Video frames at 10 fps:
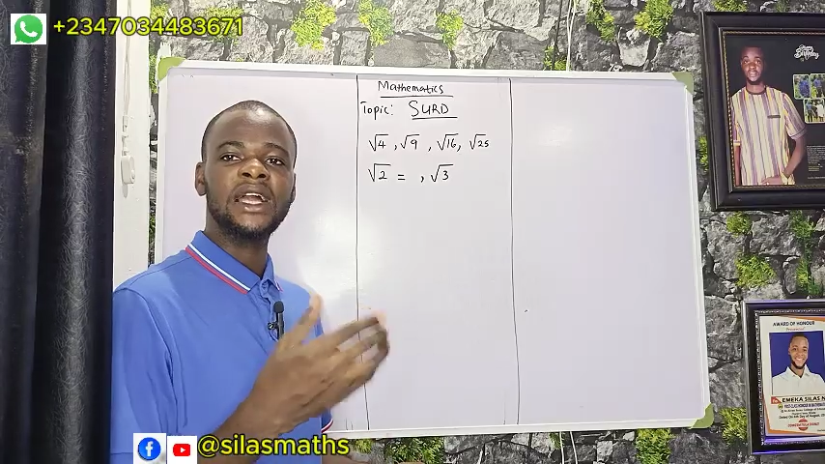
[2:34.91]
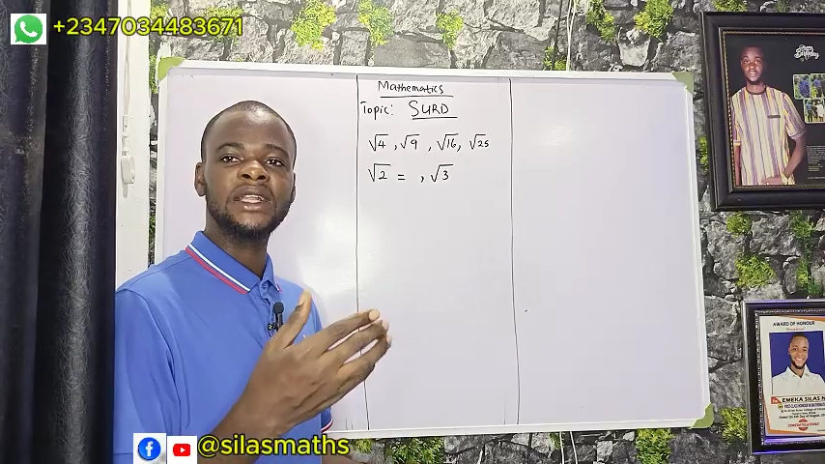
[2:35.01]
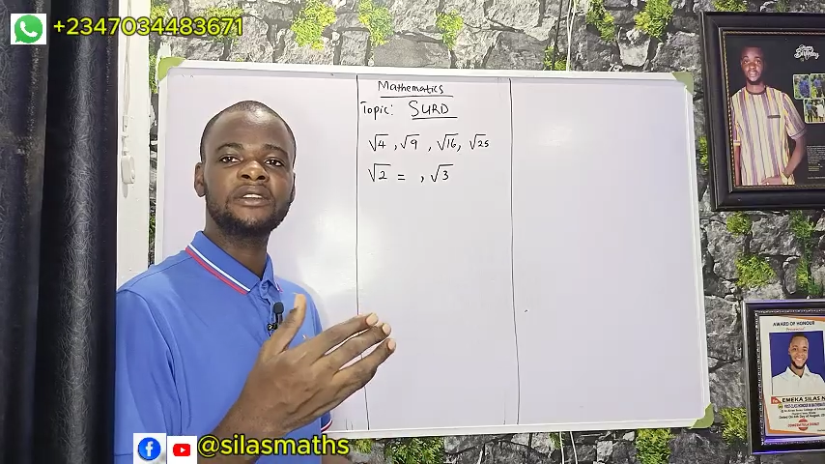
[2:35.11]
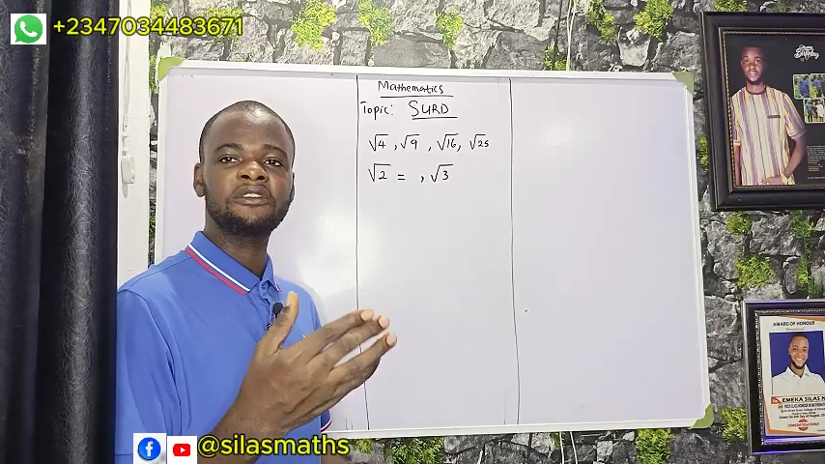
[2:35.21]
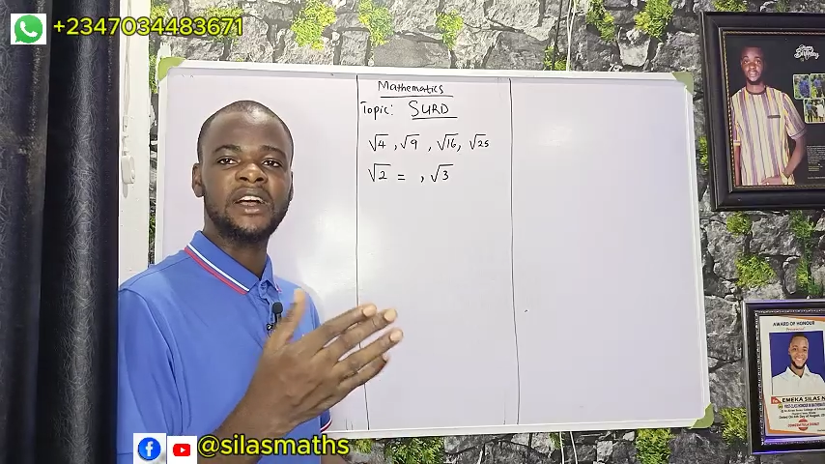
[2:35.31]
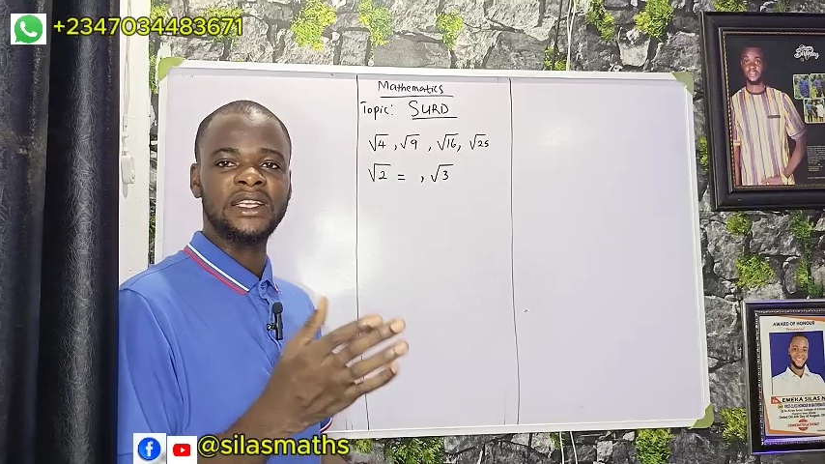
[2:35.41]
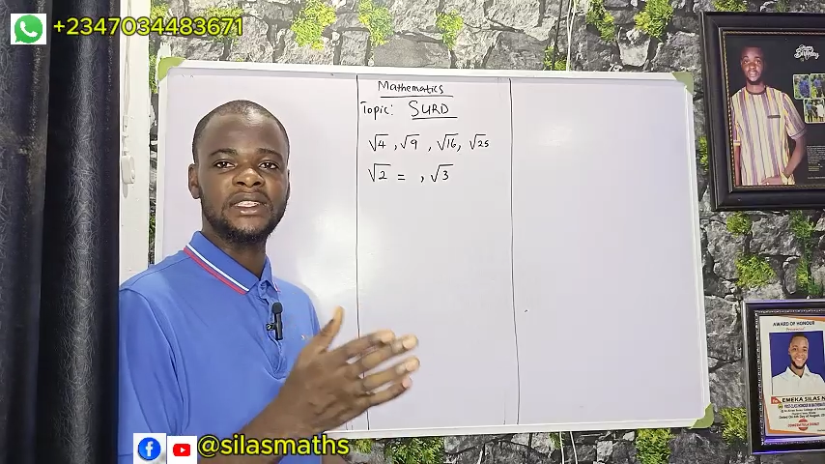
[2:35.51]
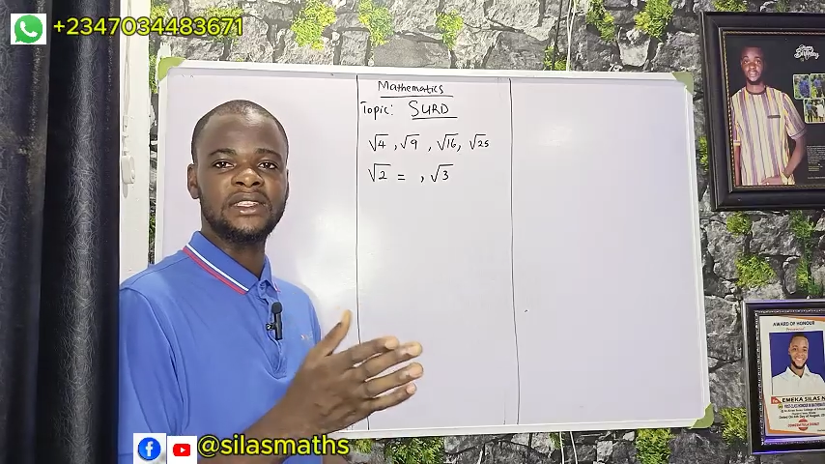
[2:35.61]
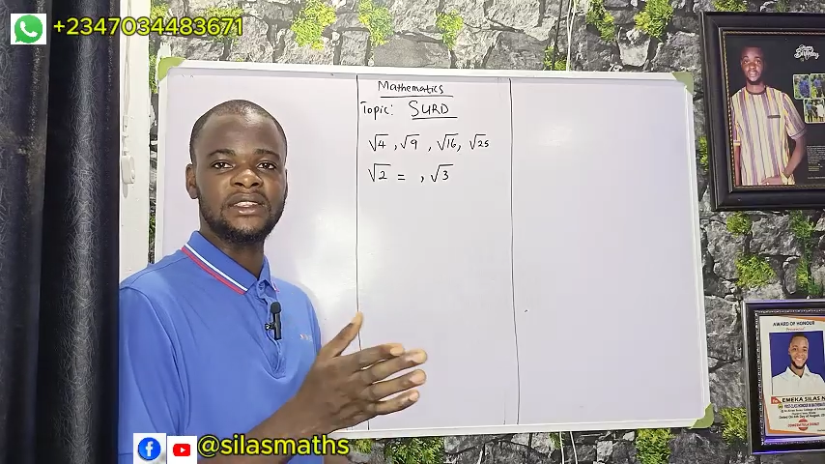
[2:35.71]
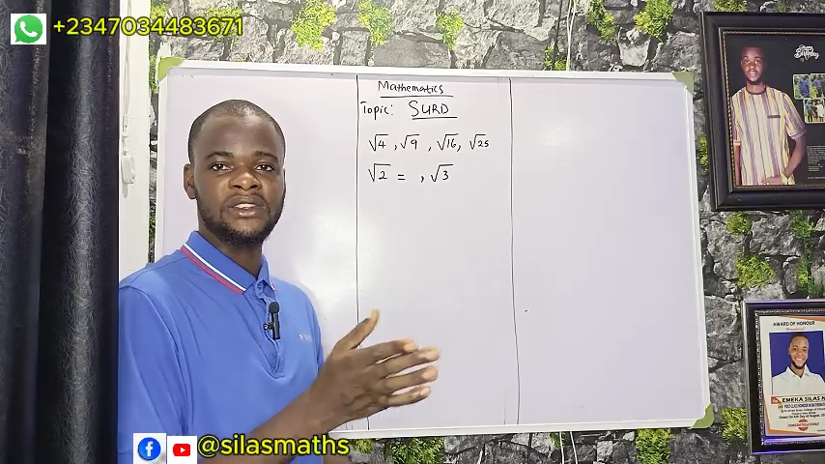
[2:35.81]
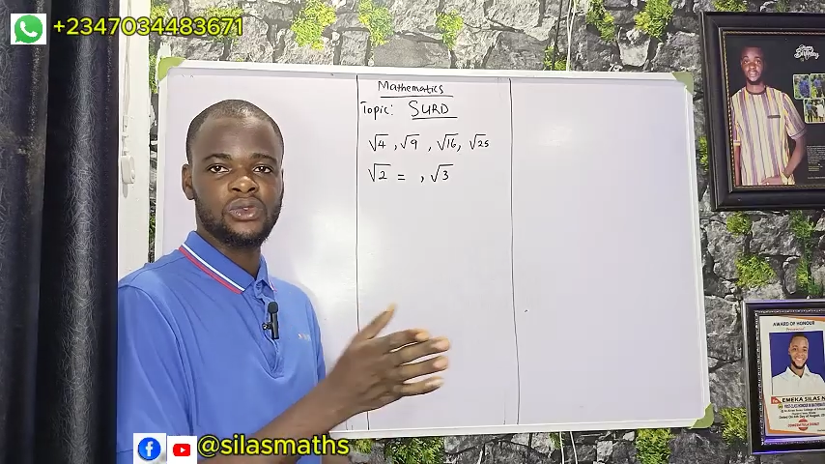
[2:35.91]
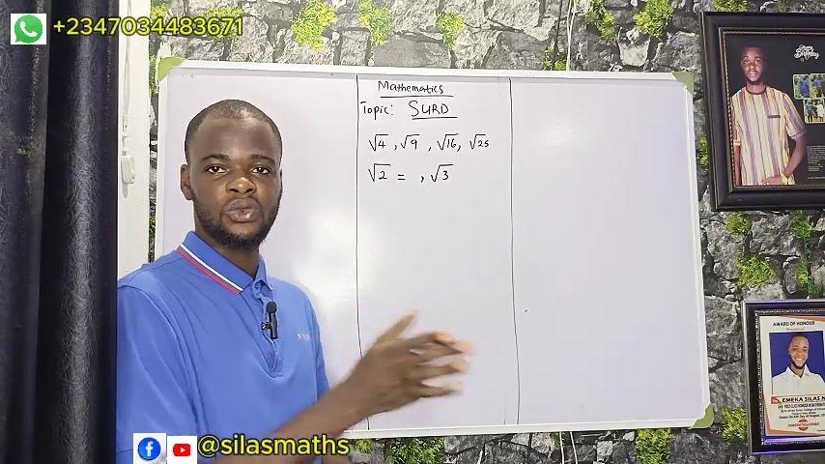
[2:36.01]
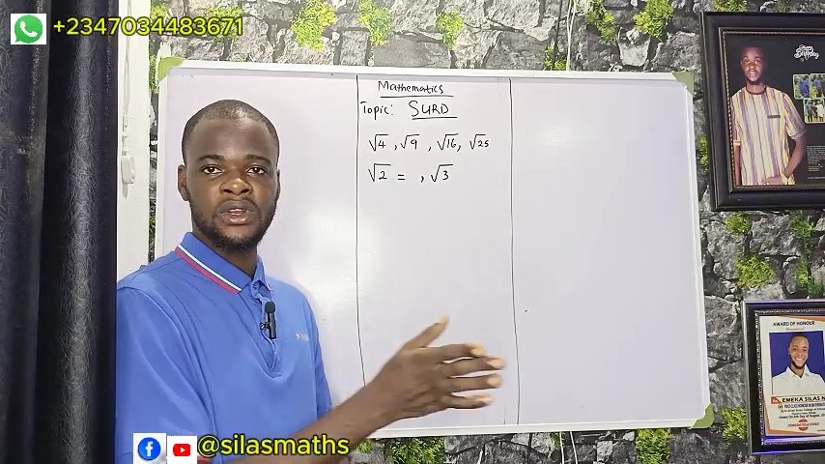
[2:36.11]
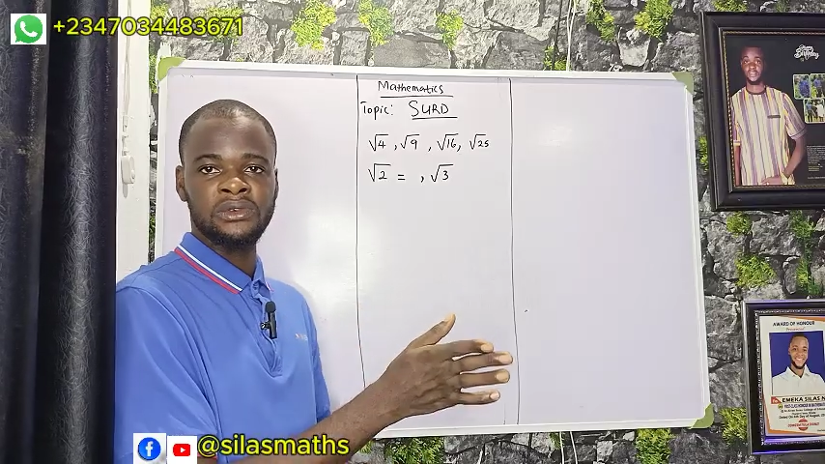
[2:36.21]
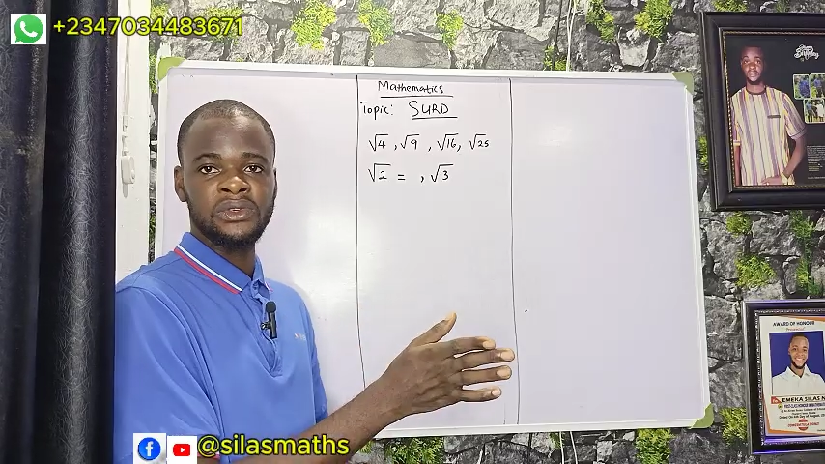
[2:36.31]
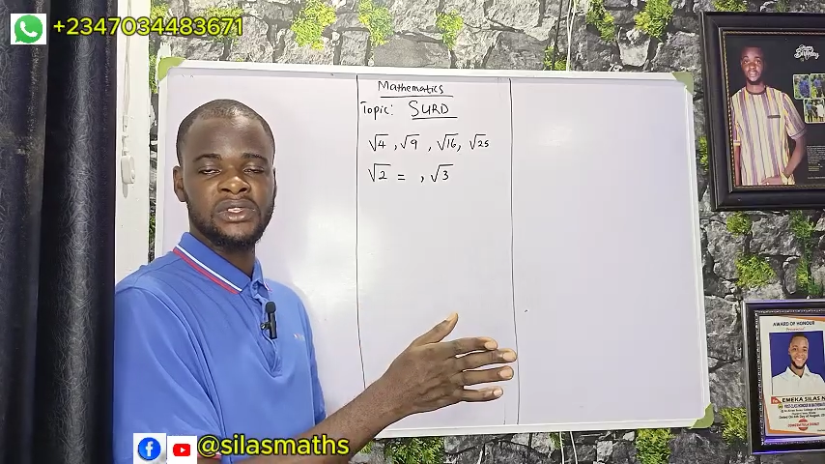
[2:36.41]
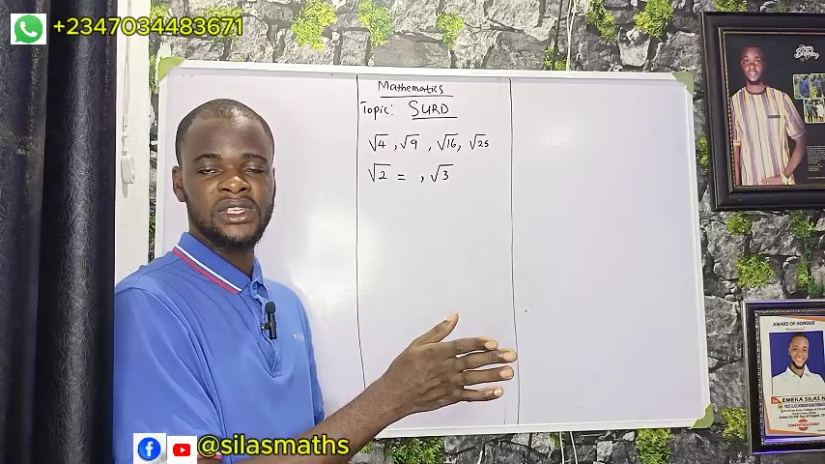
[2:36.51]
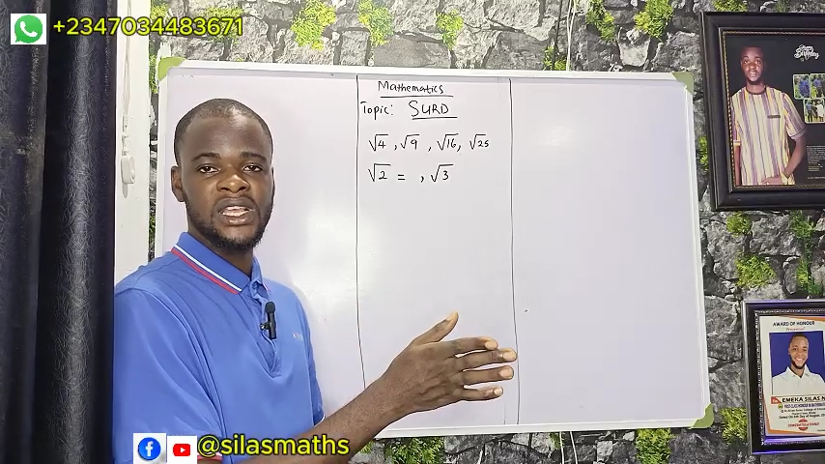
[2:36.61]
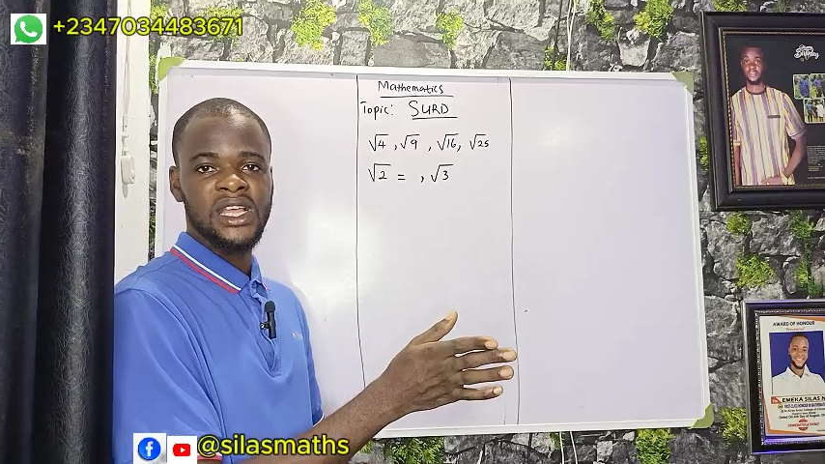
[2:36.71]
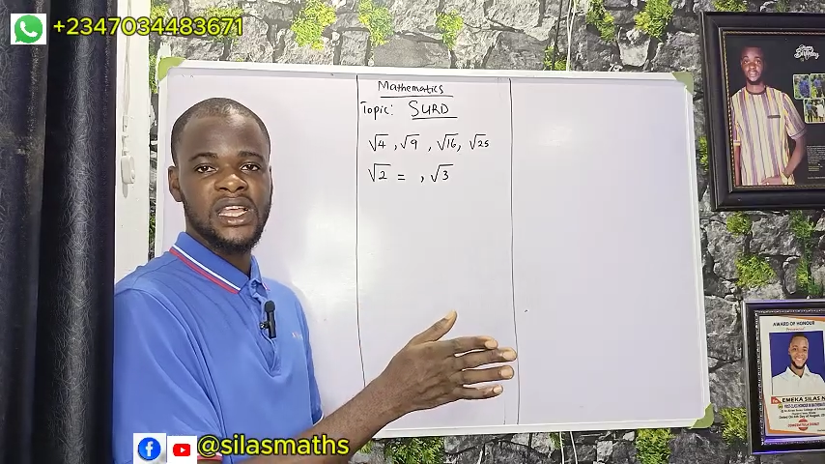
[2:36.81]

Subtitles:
can find the square root